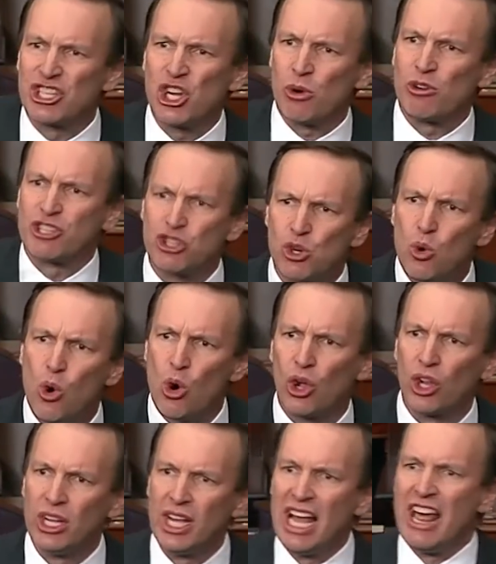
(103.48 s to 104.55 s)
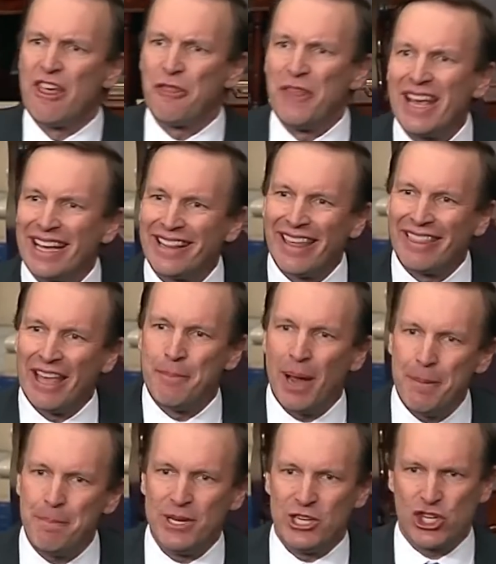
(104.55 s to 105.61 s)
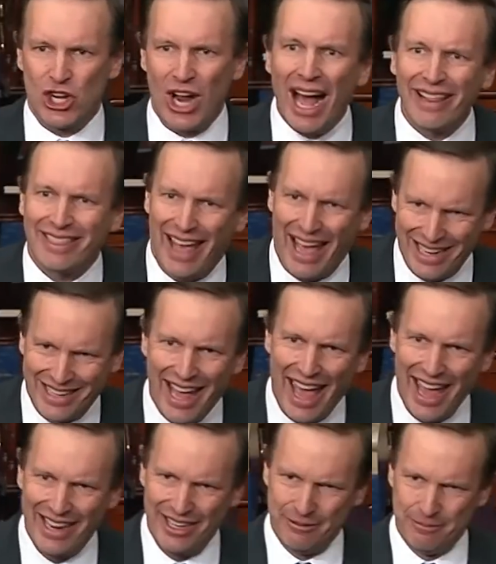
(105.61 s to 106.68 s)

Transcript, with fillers: go to school thinking that they might be shot that day.